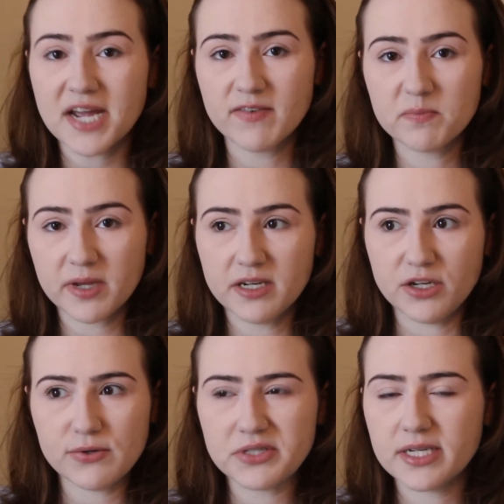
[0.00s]
haven't been
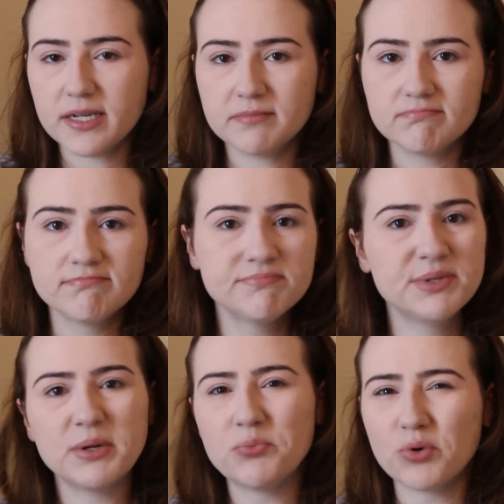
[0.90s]
using
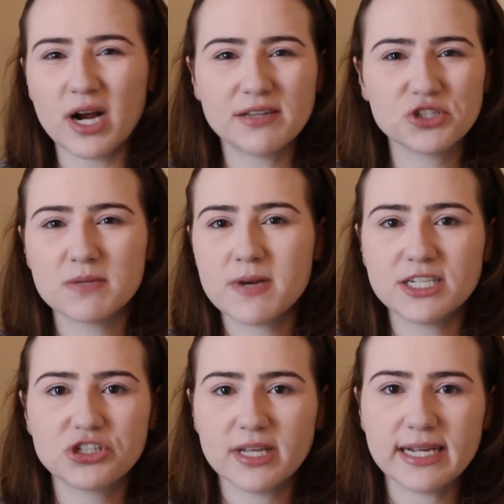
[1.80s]
bronzer
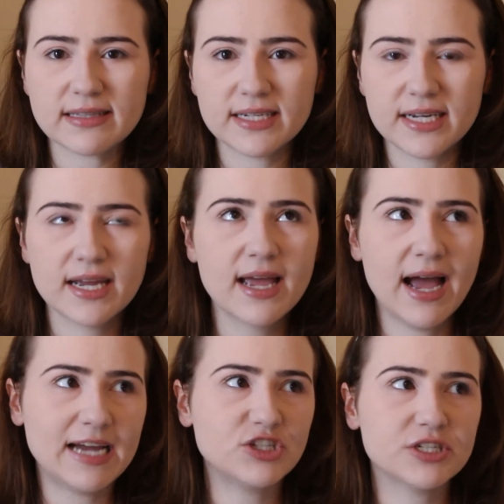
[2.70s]
much lately.
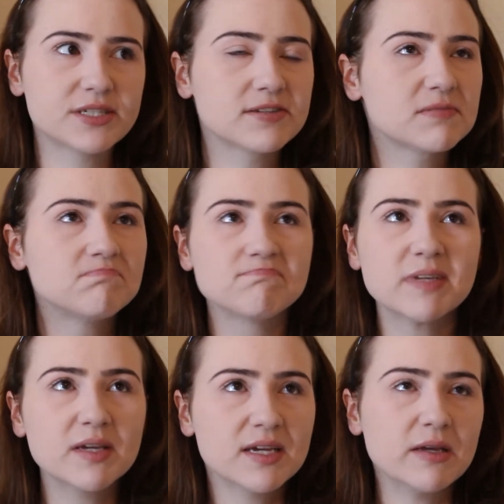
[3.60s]
I
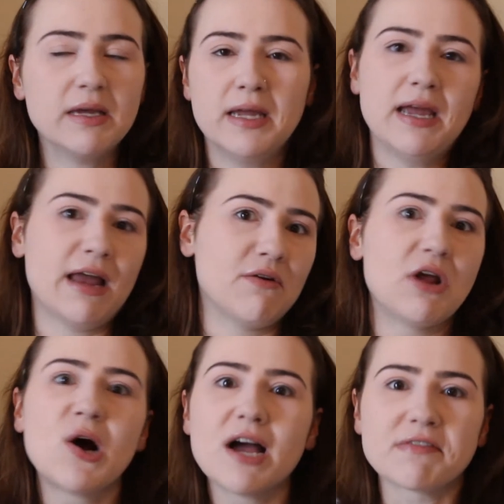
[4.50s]
don't
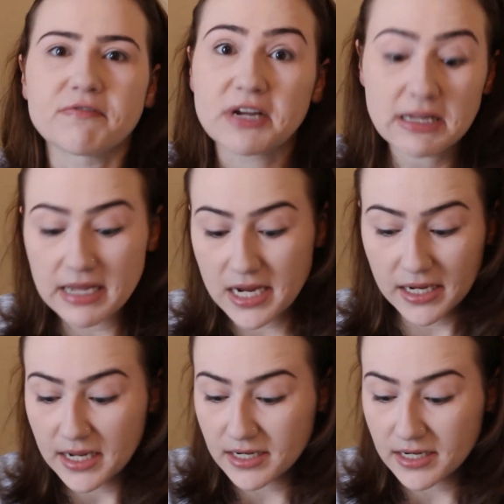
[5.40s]
know, I haven't felt like it,